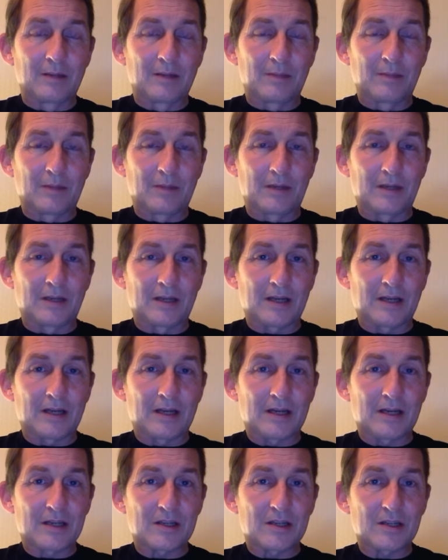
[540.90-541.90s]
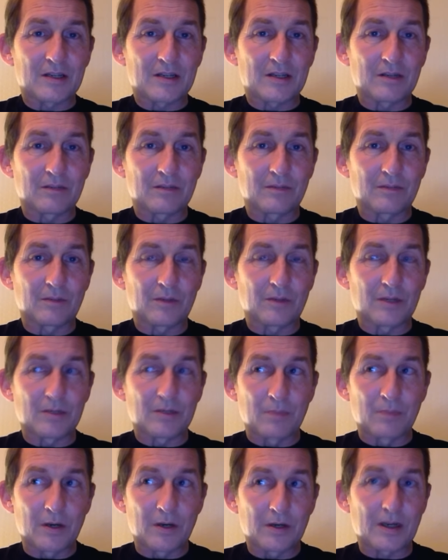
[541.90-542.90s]
But he has, or his
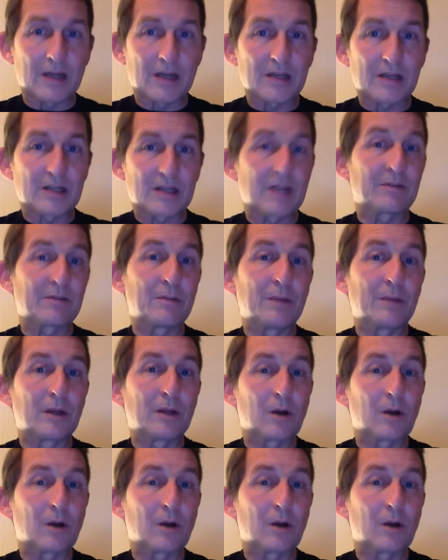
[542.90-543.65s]
murder has left a big